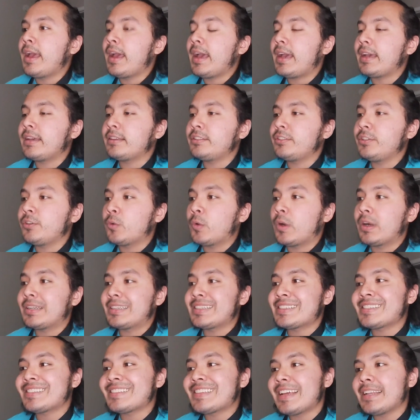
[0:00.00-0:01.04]
as you are
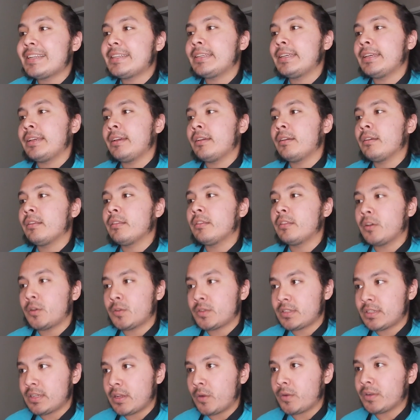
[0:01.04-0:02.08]
descending
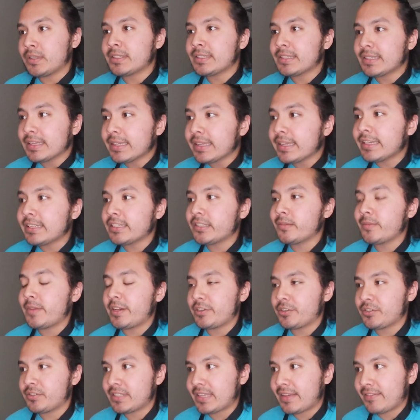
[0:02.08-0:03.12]
those notes into
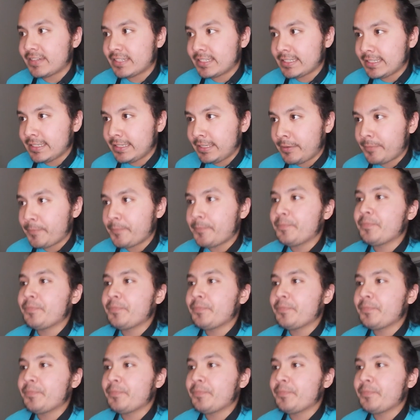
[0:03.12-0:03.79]
measure 17.